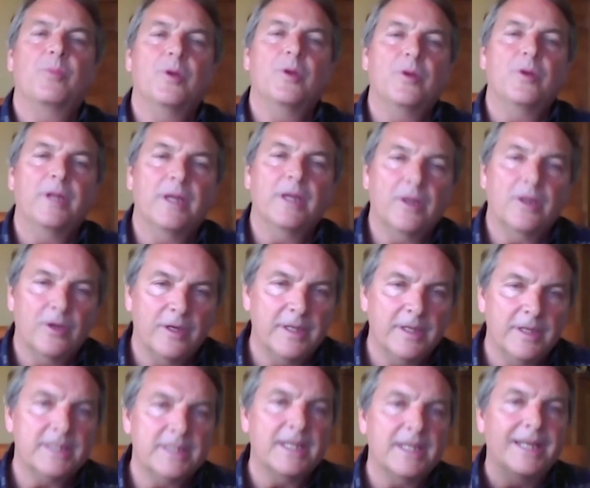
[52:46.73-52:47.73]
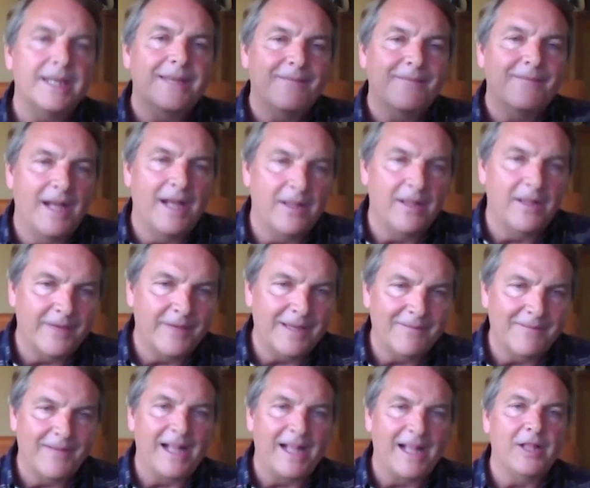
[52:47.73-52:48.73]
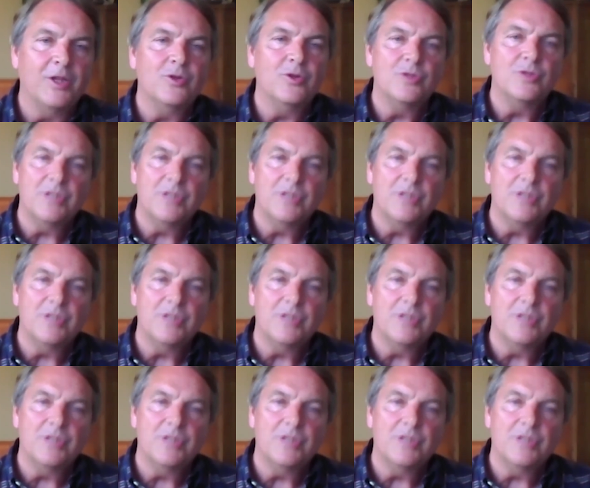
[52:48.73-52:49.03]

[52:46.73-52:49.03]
beauty, and goodness, and evolving value